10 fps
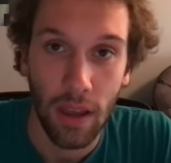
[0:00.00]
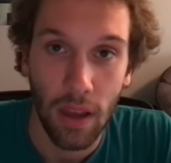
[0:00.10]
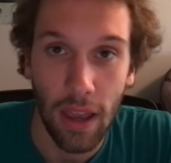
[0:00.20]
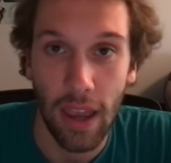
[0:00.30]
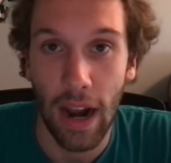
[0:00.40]

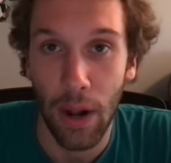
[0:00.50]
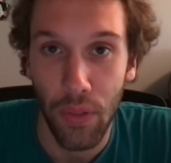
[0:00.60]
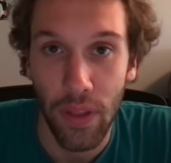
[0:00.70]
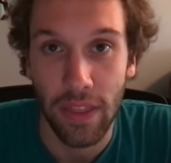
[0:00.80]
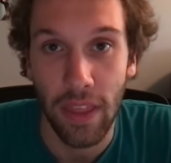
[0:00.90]
And I don't
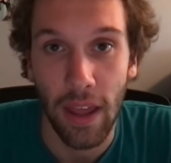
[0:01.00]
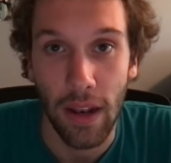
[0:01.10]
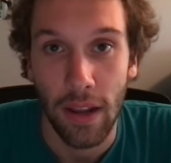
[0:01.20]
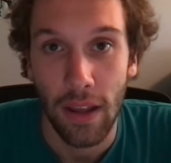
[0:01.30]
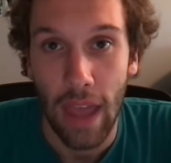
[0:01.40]
think
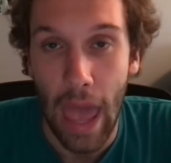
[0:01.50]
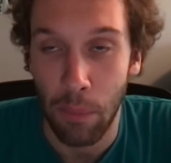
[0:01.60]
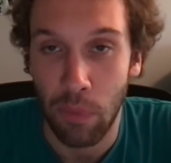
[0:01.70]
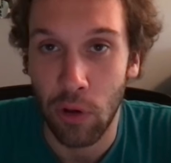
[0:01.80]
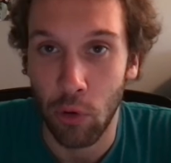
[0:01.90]
that Adam
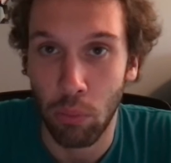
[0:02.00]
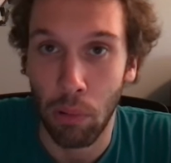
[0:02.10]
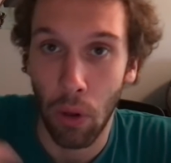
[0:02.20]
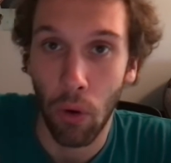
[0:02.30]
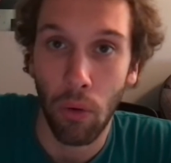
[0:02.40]
Thielen will
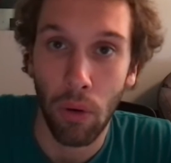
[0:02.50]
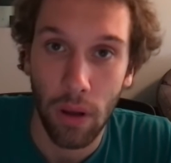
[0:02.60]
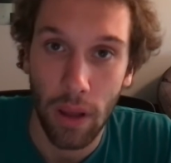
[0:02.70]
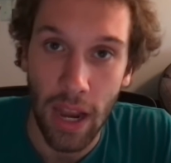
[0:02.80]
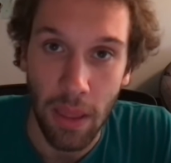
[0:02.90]
blow
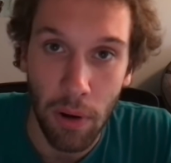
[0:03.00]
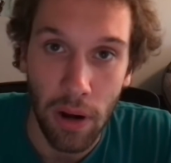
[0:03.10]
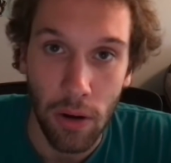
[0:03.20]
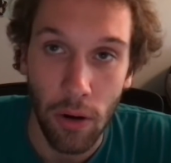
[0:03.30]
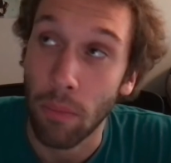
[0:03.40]
anybody
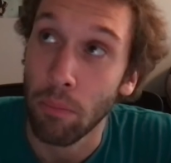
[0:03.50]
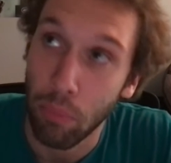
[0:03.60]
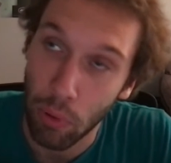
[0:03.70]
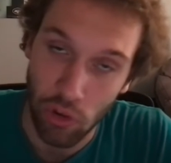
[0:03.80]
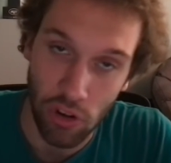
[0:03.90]
or
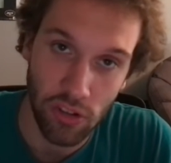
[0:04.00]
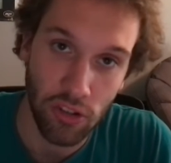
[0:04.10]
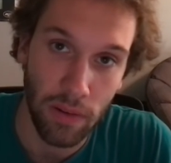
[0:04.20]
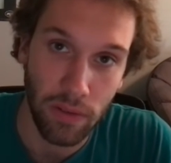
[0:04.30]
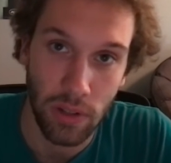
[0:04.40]
blow Justin
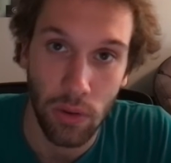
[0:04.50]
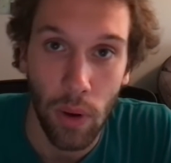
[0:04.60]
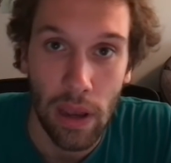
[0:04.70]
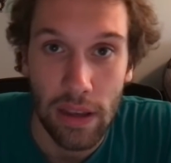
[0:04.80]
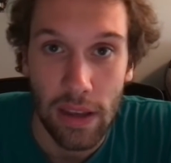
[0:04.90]
Jefferson
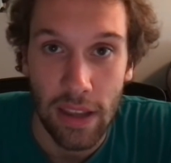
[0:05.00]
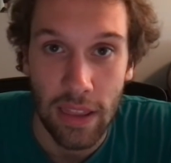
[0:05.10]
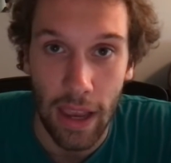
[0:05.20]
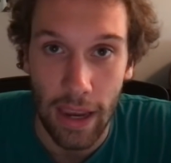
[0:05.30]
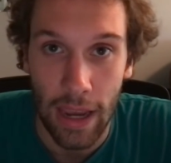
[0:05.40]
away in
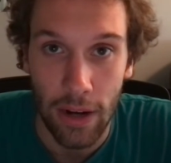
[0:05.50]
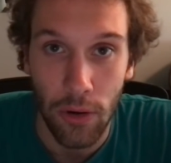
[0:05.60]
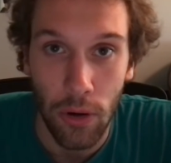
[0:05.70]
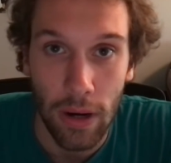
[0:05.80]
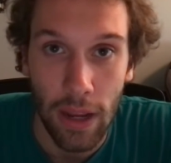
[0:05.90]
that
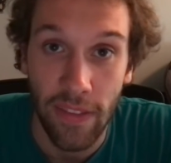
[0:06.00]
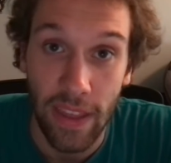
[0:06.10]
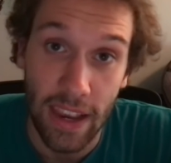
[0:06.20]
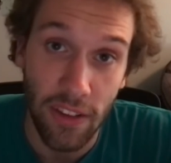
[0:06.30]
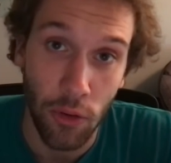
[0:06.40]
category. And they
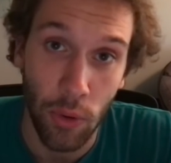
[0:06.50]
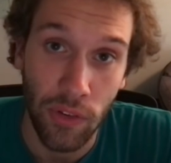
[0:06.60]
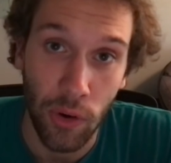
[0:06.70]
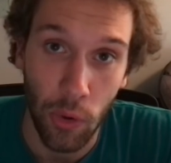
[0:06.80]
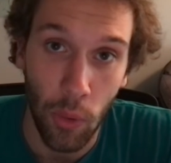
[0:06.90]
get to the red
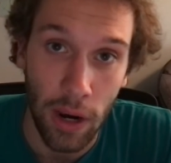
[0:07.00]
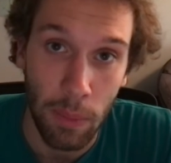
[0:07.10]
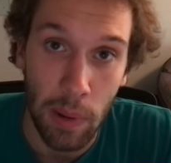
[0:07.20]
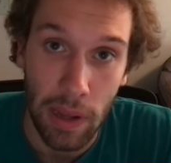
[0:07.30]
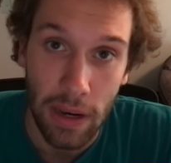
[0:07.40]
zone quite a
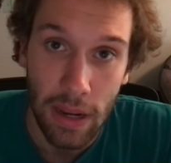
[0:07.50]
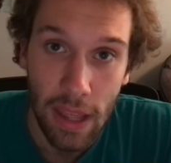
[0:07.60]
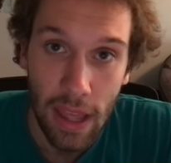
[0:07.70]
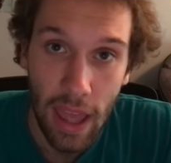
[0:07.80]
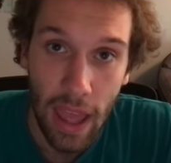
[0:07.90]
bit.
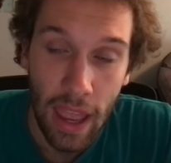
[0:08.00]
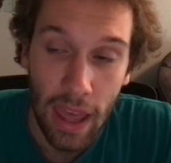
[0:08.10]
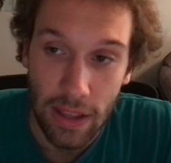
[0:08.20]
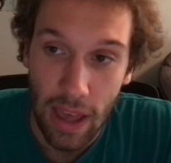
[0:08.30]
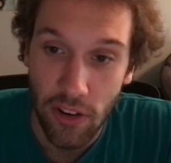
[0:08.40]

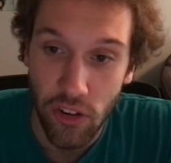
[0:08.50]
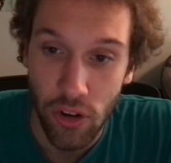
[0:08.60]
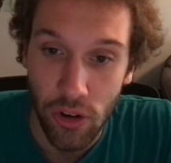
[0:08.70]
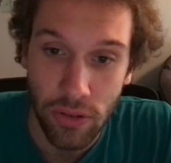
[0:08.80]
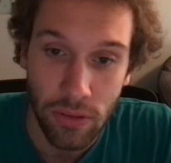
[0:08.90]
And last
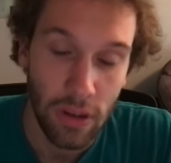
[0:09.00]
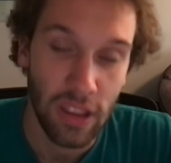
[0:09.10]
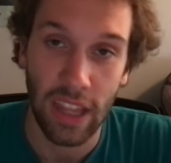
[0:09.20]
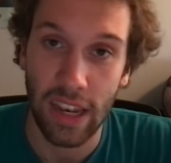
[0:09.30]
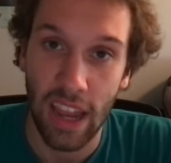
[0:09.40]
year
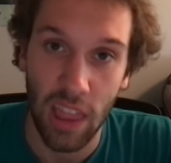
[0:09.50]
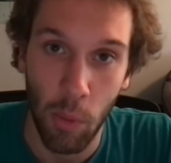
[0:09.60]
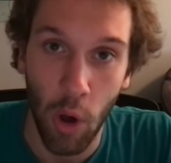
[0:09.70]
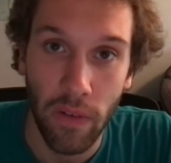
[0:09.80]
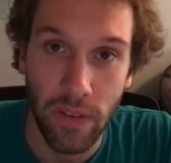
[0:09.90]
they didn't hand the
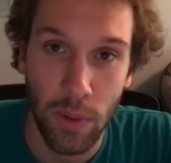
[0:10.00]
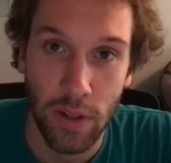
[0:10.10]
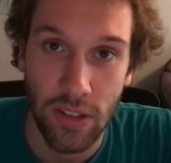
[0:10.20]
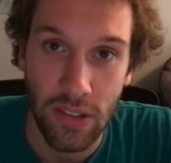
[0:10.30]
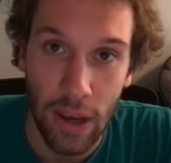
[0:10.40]
ball off as much
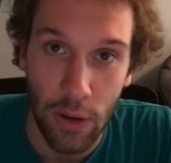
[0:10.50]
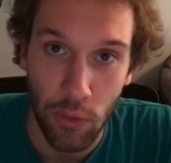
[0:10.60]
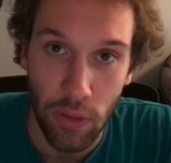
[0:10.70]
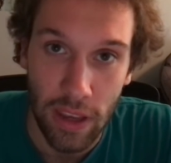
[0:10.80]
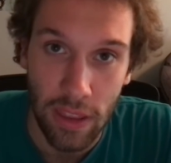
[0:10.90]
as I was
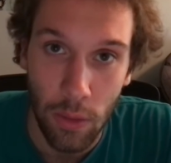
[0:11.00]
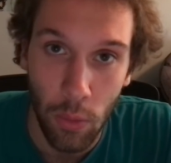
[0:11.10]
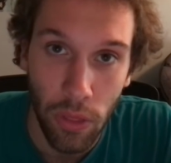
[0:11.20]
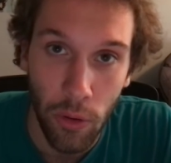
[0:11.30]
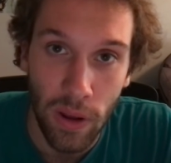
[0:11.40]
thinking they
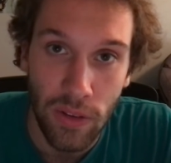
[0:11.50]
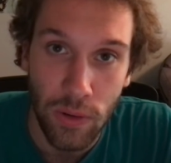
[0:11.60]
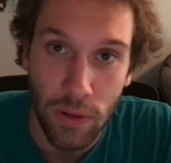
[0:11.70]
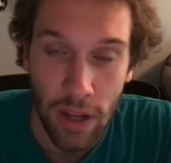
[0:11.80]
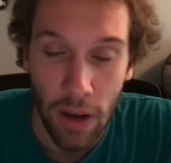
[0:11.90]
would in the red
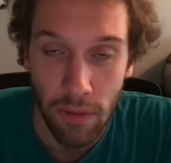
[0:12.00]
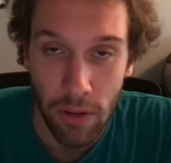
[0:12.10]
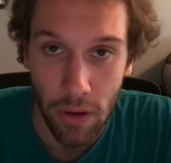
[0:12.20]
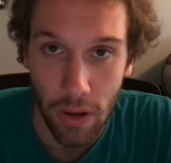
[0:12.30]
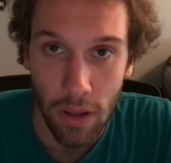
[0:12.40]
zone to Dalvin Cook.